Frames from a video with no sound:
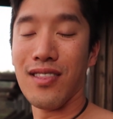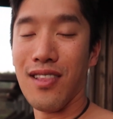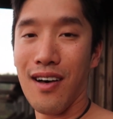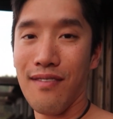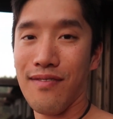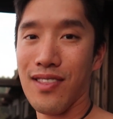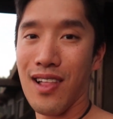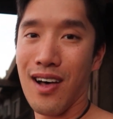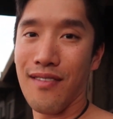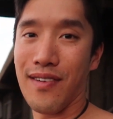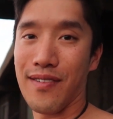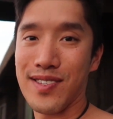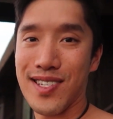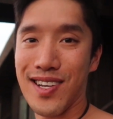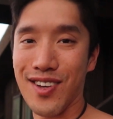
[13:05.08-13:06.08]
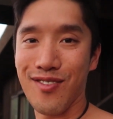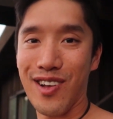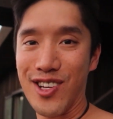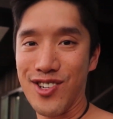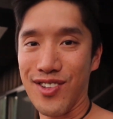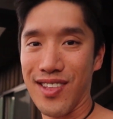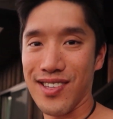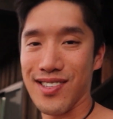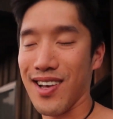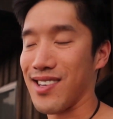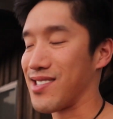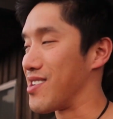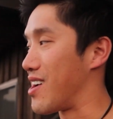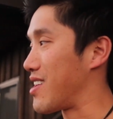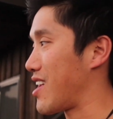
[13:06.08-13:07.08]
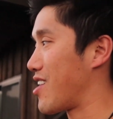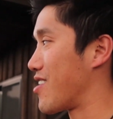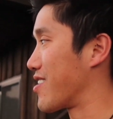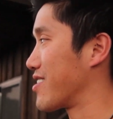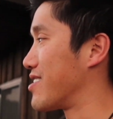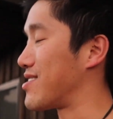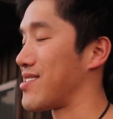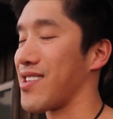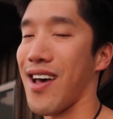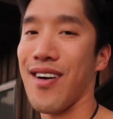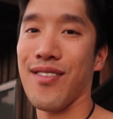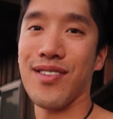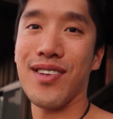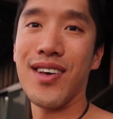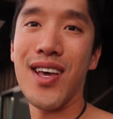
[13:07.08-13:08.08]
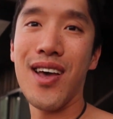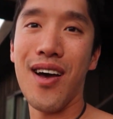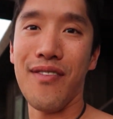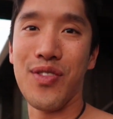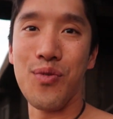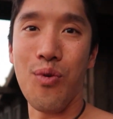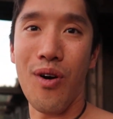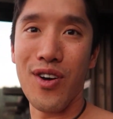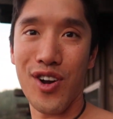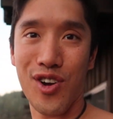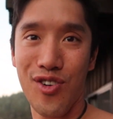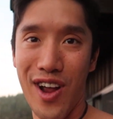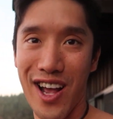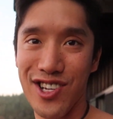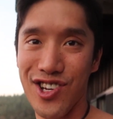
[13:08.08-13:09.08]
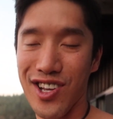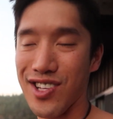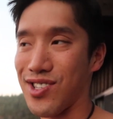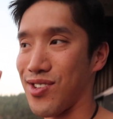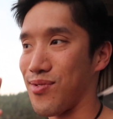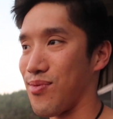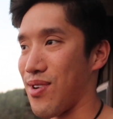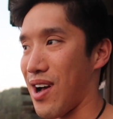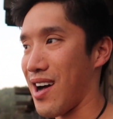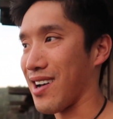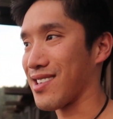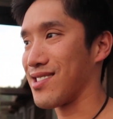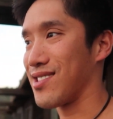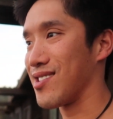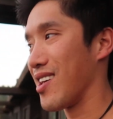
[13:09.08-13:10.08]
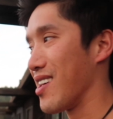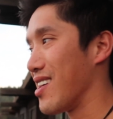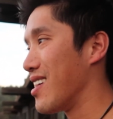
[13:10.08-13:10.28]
love, love, I was telling Rachael this last night, hearing the sound of the water crashing into the rocks.